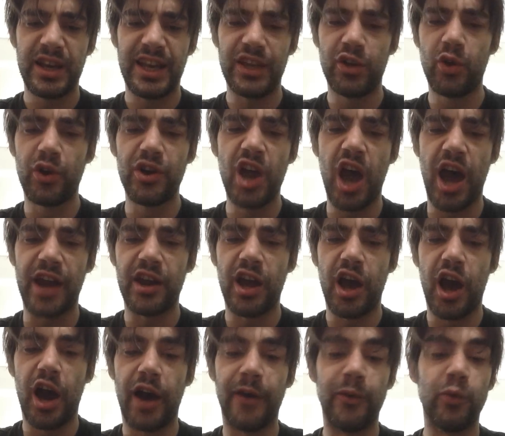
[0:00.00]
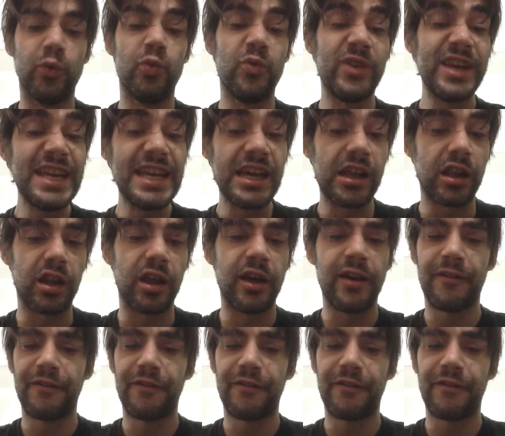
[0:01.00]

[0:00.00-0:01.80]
You're not a real